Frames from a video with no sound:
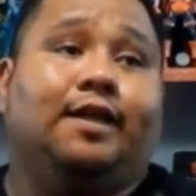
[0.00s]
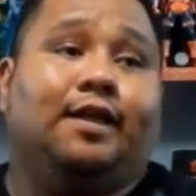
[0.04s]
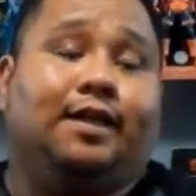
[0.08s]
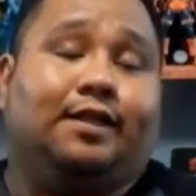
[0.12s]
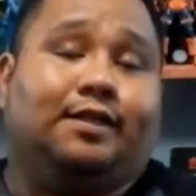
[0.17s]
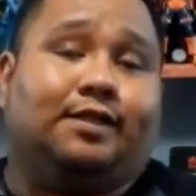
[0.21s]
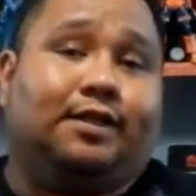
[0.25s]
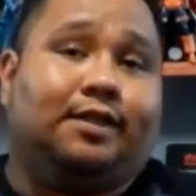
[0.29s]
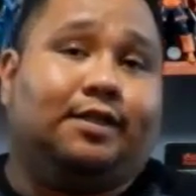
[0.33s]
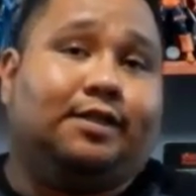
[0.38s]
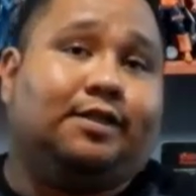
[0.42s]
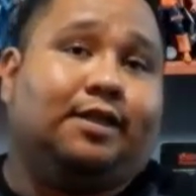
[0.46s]

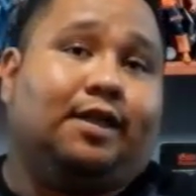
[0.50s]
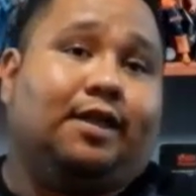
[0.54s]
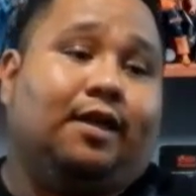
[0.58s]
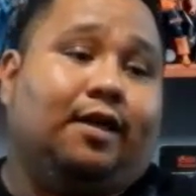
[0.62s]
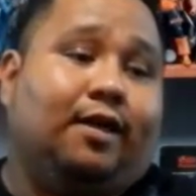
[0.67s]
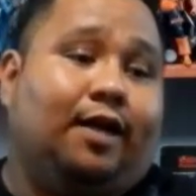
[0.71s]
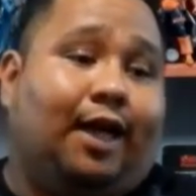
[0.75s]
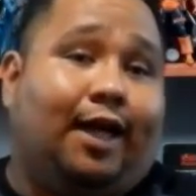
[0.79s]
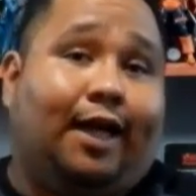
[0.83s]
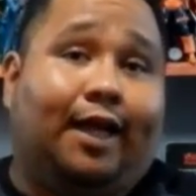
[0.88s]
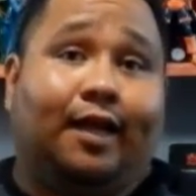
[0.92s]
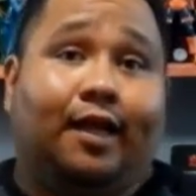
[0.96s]
And since
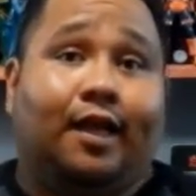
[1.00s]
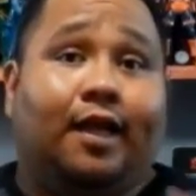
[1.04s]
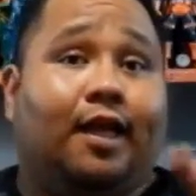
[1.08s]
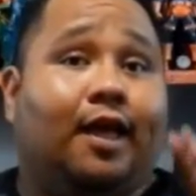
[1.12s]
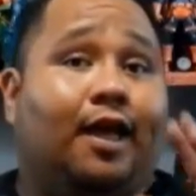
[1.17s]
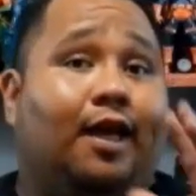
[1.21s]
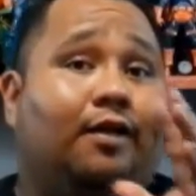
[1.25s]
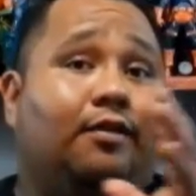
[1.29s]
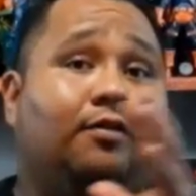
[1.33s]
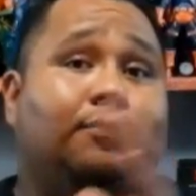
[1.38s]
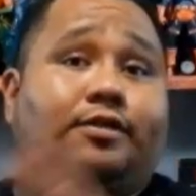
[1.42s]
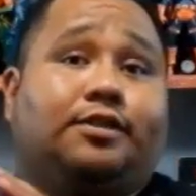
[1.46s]
I
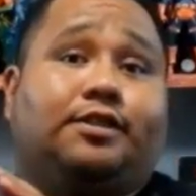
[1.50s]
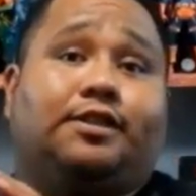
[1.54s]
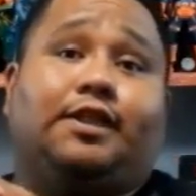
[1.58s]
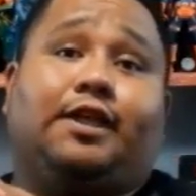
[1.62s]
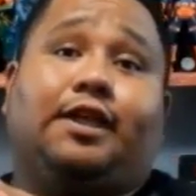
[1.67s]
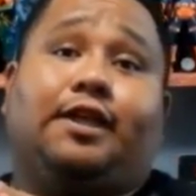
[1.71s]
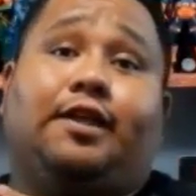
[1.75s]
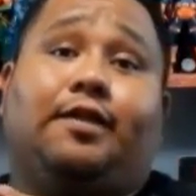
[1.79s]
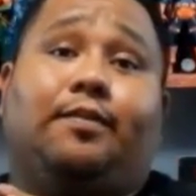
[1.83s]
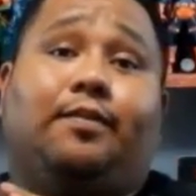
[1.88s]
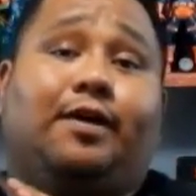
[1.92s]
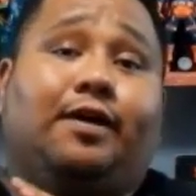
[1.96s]
don't
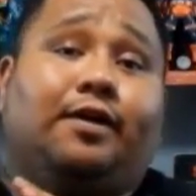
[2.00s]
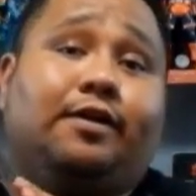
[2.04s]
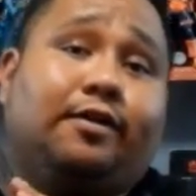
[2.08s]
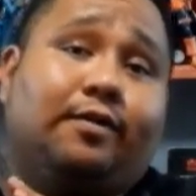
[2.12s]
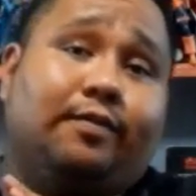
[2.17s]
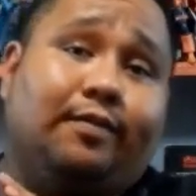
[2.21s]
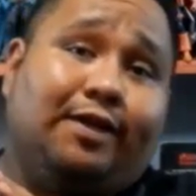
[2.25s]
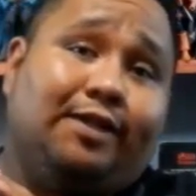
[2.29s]
see any of my other